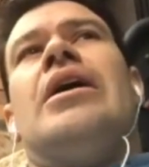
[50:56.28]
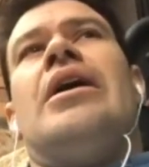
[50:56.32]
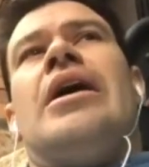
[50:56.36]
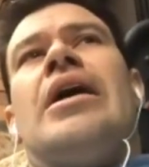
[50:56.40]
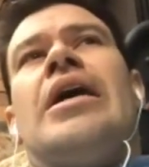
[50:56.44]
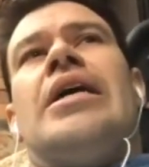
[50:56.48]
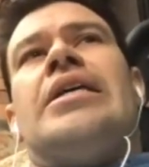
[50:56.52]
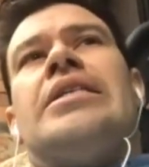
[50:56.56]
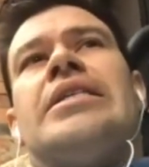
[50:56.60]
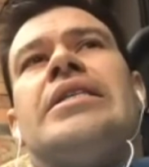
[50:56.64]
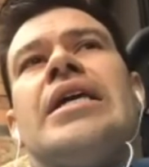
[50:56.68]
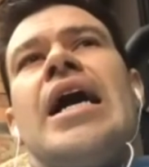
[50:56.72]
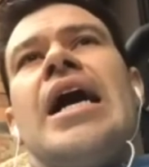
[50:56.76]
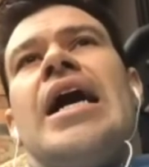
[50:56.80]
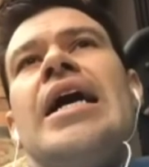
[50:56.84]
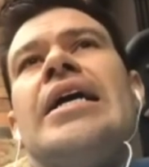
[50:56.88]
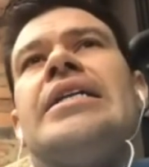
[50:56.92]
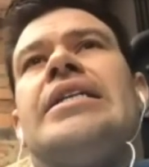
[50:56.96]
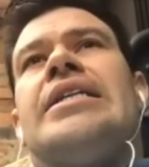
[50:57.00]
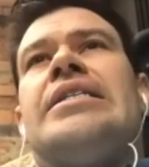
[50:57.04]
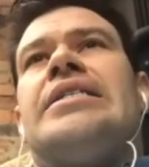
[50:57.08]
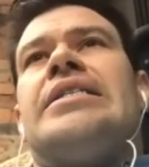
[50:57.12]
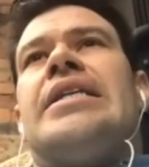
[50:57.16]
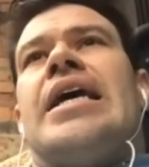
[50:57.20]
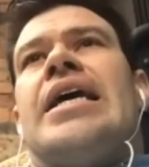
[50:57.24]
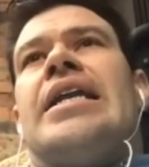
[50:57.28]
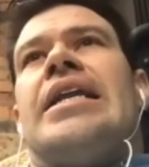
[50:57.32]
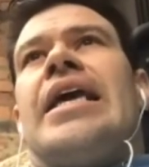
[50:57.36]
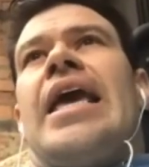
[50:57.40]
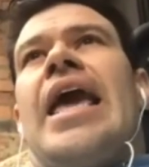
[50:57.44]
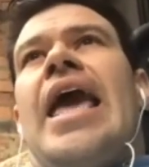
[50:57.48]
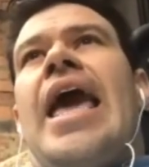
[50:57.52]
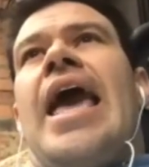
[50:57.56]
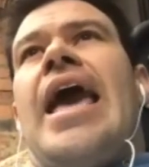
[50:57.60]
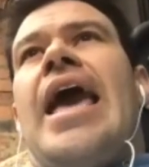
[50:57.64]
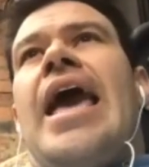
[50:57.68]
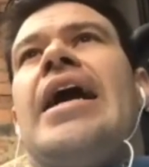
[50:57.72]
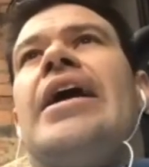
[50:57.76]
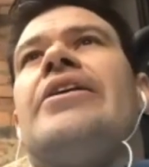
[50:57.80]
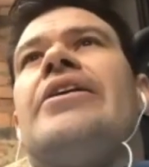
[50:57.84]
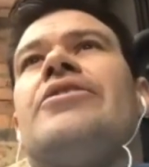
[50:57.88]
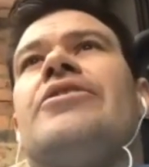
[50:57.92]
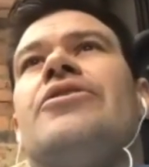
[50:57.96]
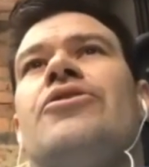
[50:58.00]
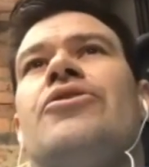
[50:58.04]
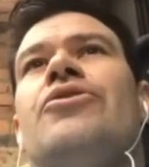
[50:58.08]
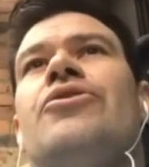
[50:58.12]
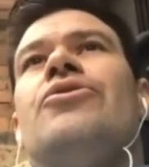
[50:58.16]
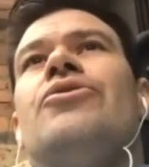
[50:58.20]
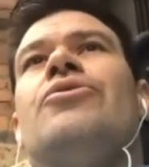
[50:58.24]
It's understanding how
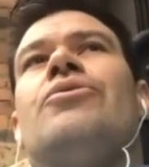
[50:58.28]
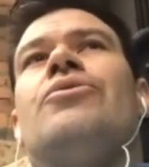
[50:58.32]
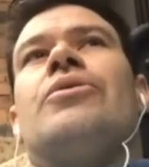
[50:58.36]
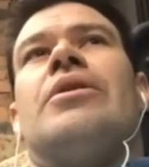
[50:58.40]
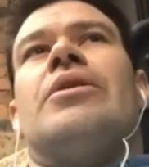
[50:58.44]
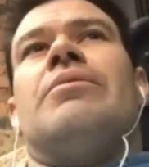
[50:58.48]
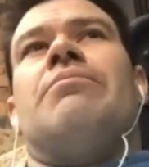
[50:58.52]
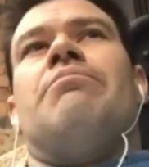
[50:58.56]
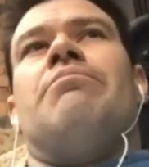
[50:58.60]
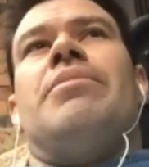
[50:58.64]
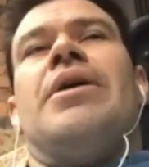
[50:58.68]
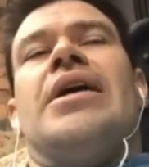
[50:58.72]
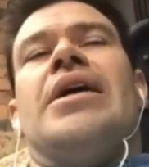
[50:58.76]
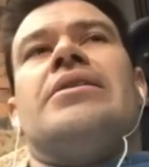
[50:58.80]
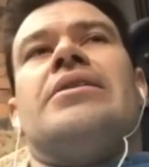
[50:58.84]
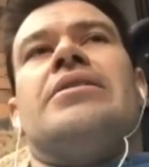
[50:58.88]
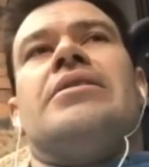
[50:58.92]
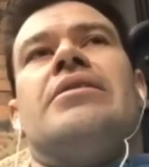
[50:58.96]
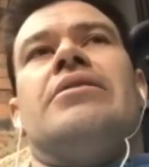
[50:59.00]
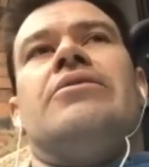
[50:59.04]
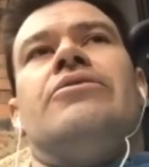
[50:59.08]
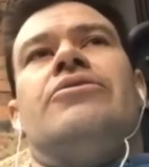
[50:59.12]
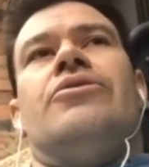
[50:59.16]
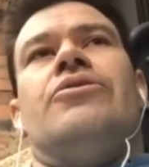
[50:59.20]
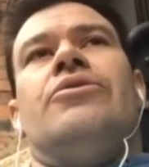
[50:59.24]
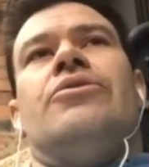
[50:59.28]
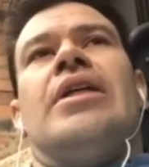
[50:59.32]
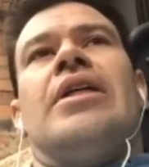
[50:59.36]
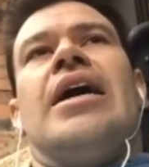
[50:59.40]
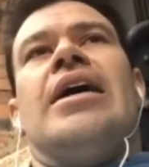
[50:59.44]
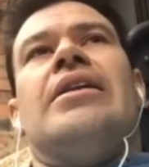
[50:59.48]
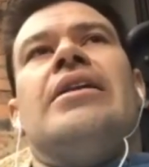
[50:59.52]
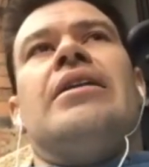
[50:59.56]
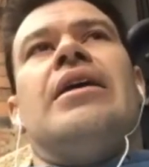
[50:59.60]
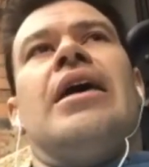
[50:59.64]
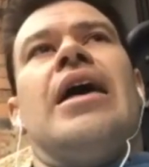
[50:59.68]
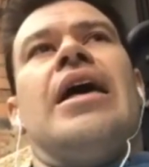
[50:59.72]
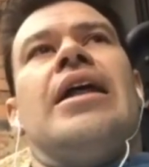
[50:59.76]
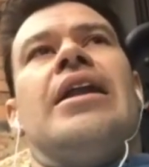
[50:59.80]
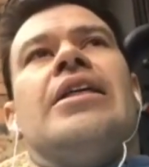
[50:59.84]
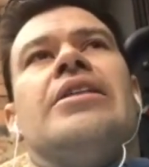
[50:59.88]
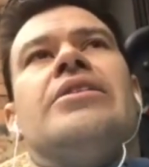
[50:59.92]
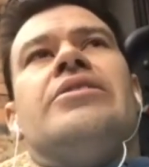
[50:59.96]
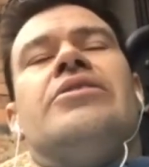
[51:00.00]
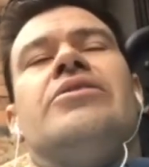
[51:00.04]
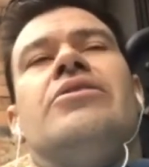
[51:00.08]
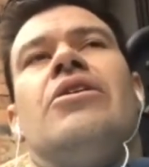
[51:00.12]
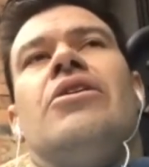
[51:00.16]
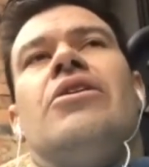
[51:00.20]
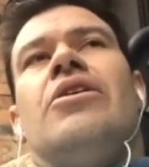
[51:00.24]
you can best do that. And
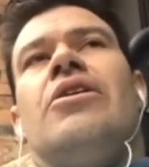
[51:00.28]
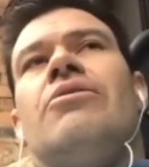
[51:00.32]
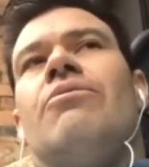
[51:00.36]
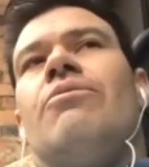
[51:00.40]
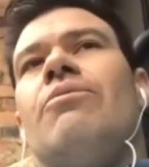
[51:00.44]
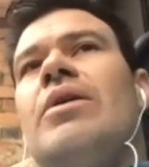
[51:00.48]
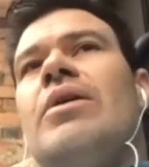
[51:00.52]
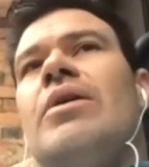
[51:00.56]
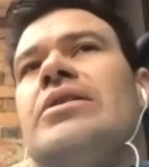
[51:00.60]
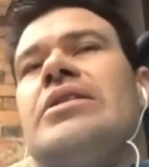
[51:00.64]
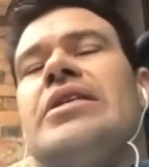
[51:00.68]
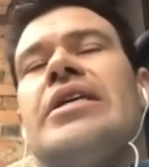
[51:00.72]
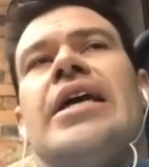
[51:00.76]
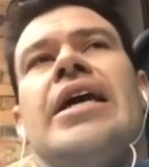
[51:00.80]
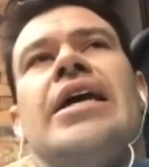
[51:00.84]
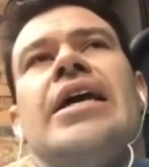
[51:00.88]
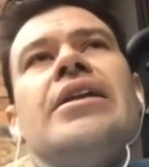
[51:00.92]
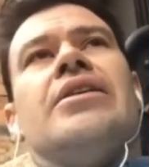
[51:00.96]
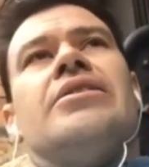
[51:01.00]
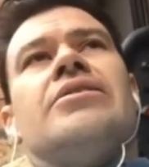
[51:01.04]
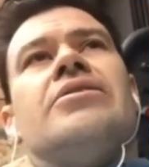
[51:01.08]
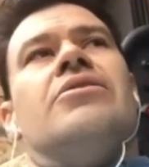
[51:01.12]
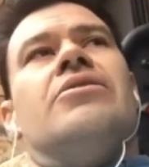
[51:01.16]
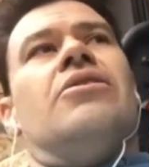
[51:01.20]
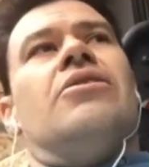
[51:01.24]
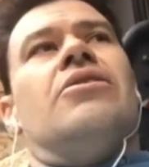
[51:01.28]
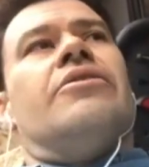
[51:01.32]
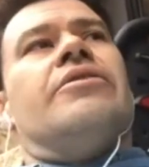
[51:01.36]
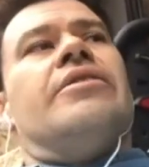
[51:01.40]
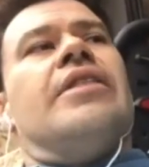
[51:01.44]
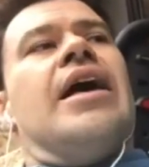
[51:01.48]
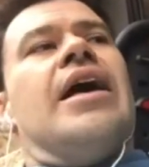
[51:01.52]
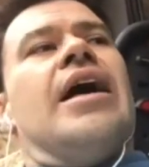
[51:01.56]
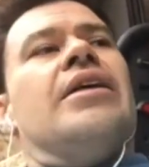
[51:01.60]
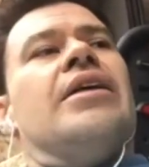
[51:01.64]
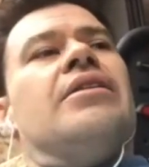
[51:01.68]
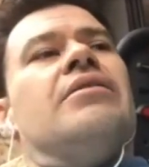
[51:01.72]
it's not, once again, it's not that